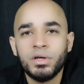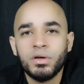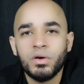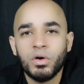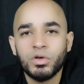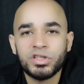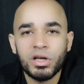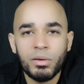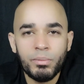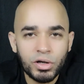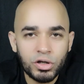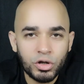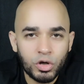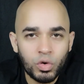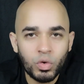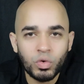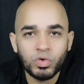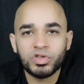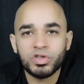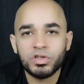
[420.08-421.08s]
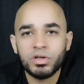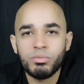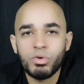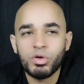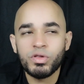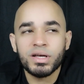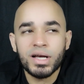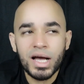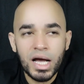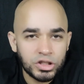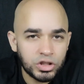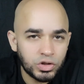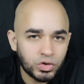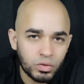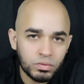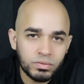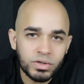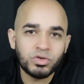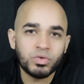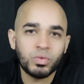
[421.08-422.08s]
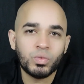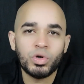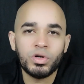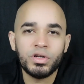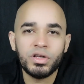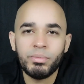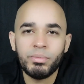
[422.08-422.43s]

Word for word: or somebody close to him or the guy she told him not to worry